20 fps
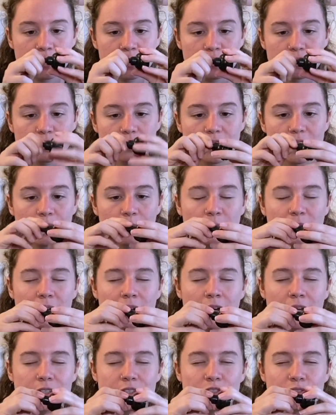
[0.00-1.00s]
so that we're
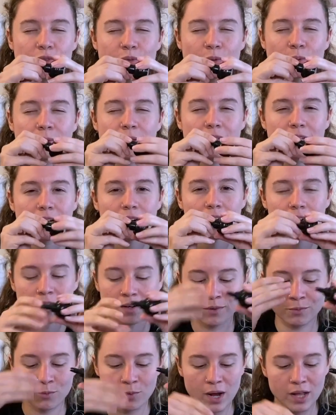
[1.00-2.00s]
not screwing it
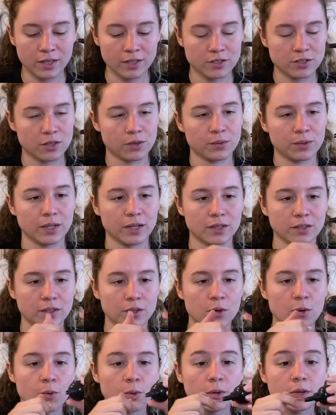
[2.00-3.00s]
on while it's already on the
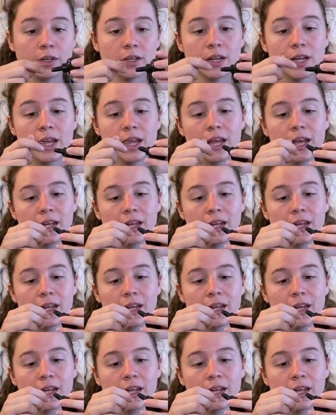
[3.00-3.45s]
cord.